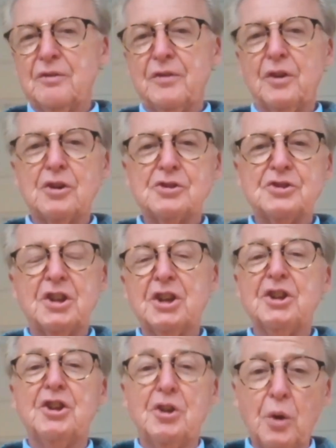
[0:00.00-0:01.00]
First,
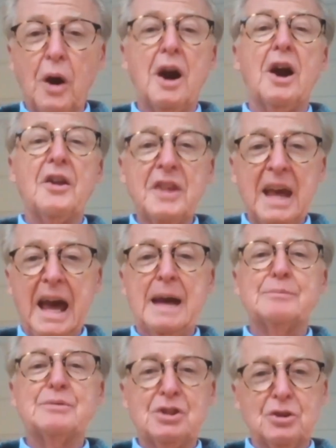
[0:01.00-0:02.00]
you are the
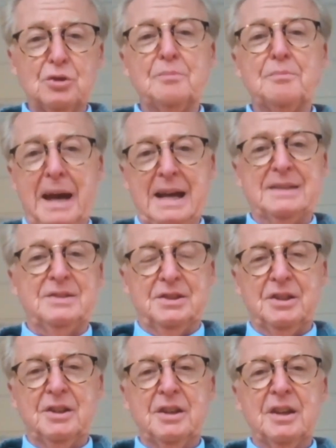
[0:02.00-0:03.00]
absolute best.